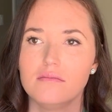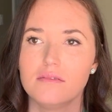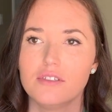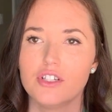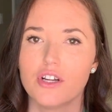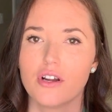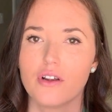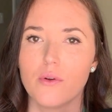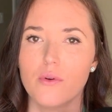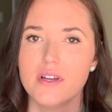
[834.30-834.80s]

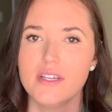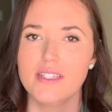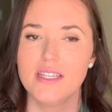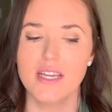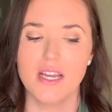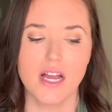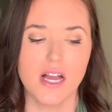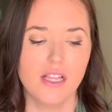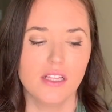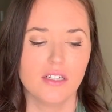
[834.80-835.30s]
turquoisey
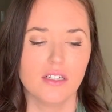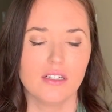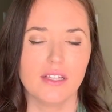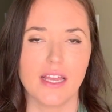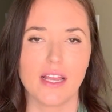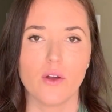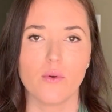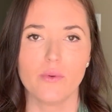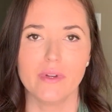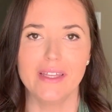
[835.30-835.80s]
color,
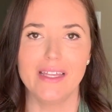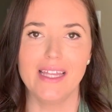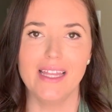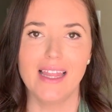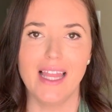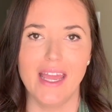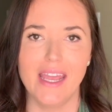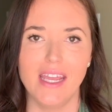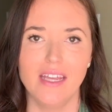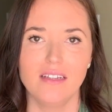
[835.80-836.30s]
like a really
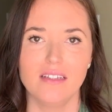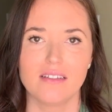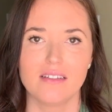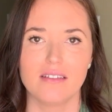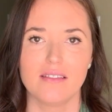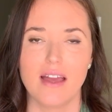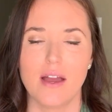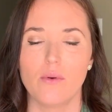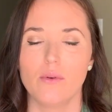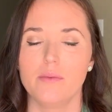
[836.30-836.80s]
light.
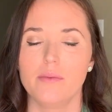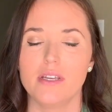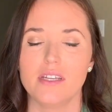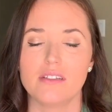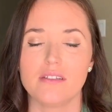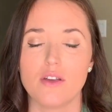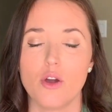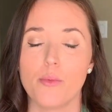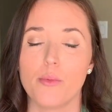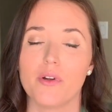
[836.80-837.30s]
That would be
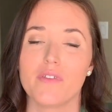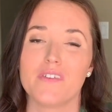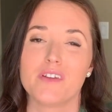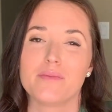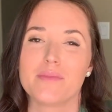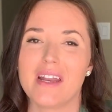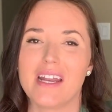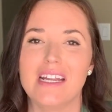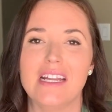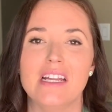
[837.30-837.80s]
so perfect,
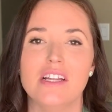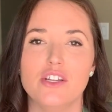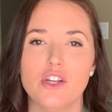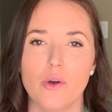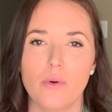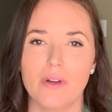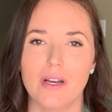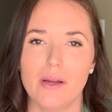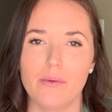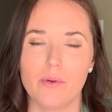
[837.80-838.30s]
but I didn't know
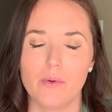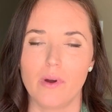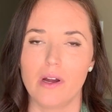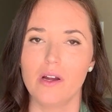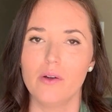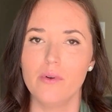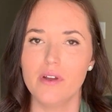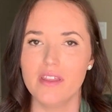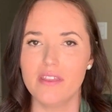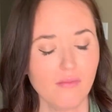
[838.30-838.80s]
what I would wear
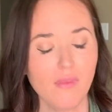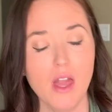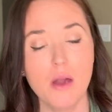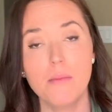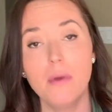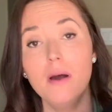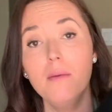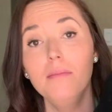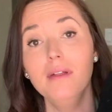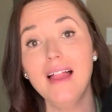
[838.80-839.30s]
it with.
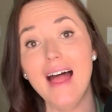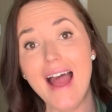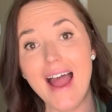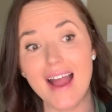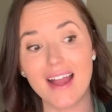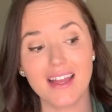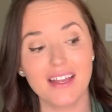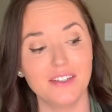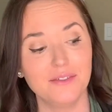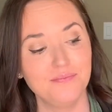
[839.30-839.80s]
But
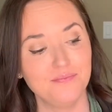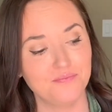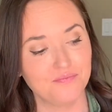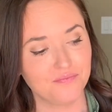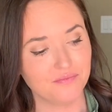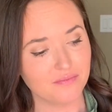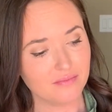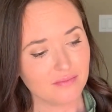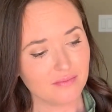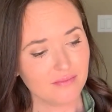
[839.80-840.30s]
black,
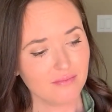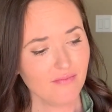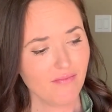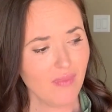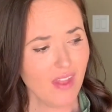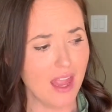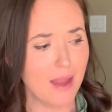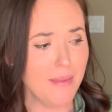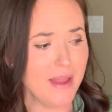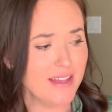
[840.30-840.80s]

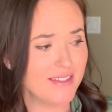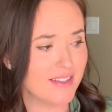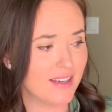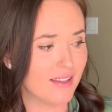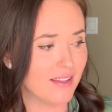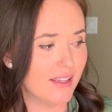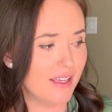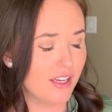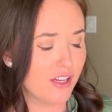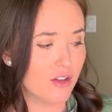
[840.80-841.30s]
I
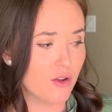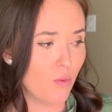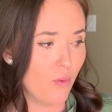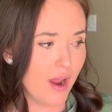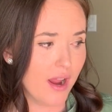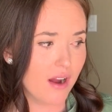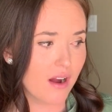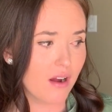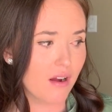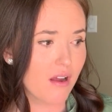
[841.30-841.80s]
basically could
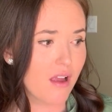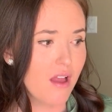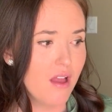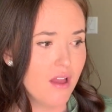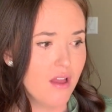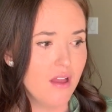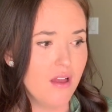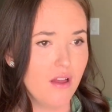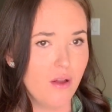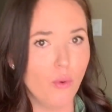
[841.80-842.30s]
wear
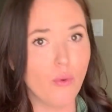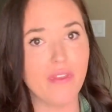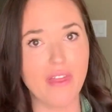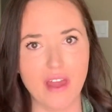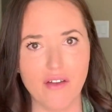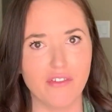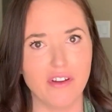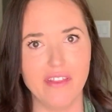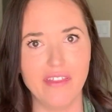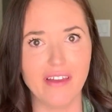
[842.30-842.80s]
with
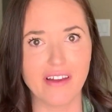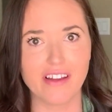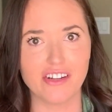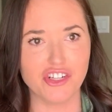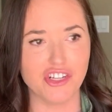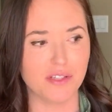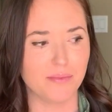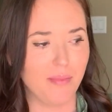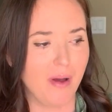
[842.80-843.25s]
everything I just